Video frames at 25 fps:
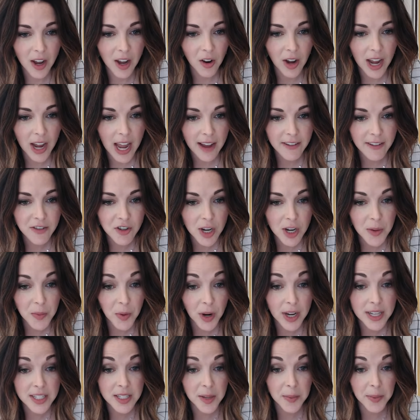Okay, after I
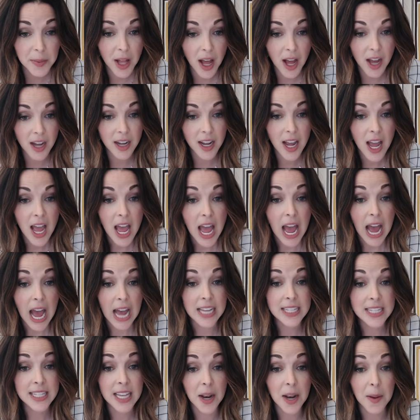press the block, I
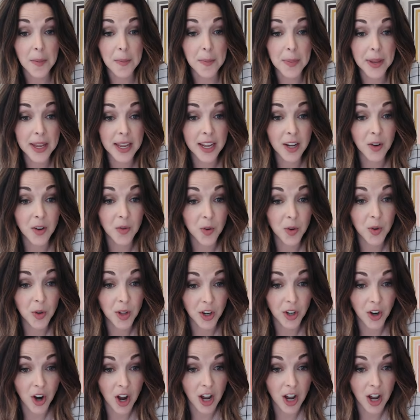set a big ruler